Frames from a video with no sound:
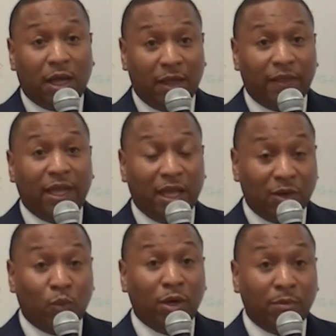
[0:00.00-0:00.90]
and then
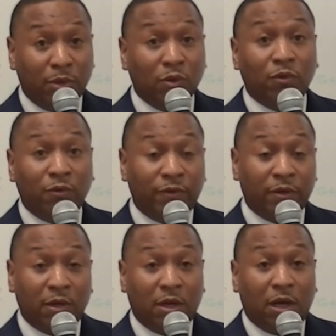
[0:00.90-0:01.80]
we'll move
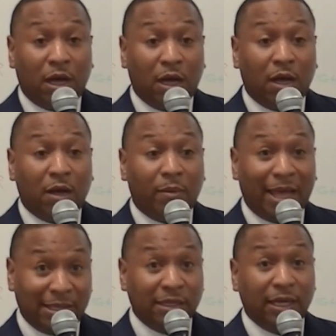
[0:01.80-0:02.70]
uh,
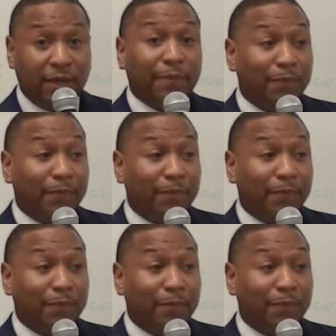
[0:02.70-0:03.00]
as needed.